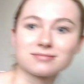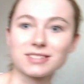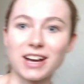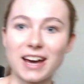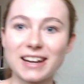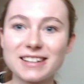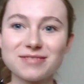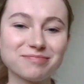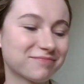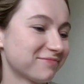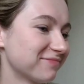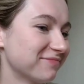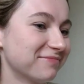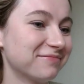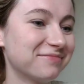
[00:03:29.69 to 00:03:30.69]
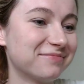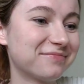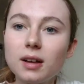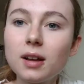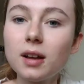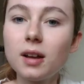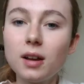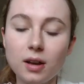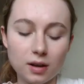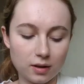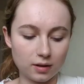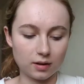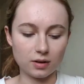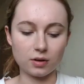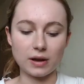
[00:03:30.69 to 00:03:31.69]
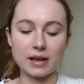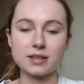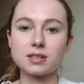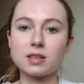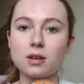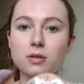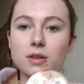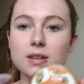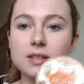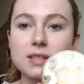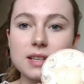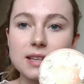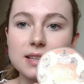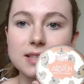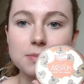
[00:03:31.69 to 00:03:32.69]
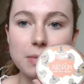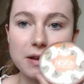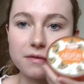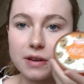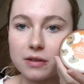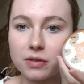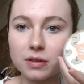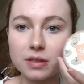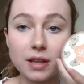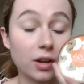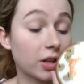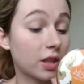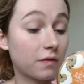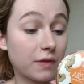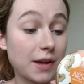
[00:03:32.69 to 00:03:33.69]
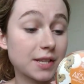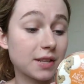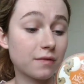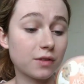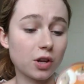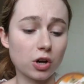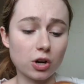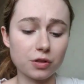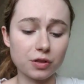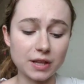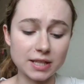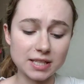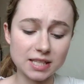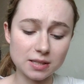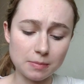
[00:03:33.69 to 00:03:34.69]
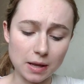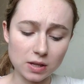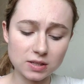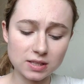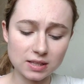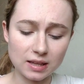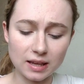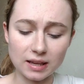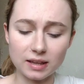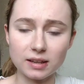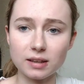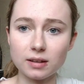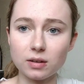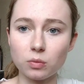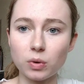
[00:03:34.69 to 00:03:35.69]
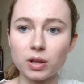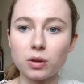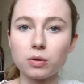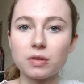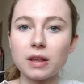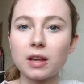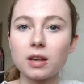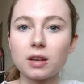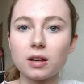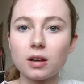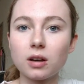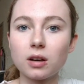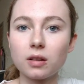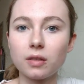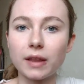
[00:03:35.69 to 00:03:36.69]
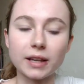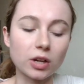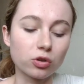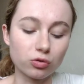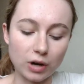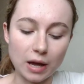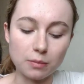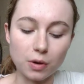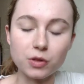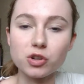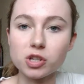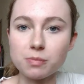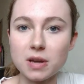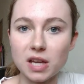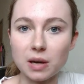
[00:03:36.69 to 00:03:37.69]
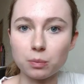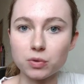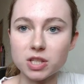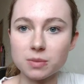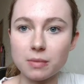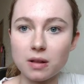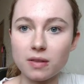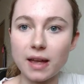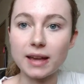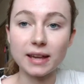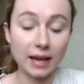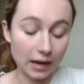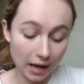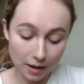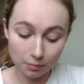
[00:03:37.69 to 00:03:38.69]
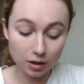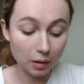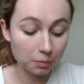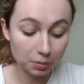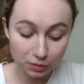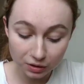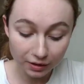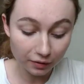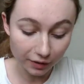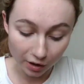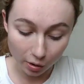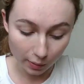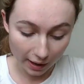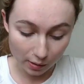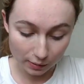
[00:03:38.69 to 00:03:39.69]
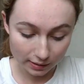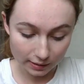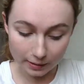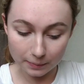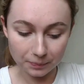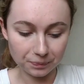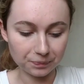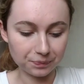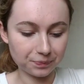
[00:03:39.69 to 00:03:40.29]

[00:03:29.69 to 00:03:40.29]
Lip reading: Got it. Okay, so this is my favorite thing on the face of the earth. It smells like what you think like a grandmother's makeup would smell like, and I'm completely okay with it.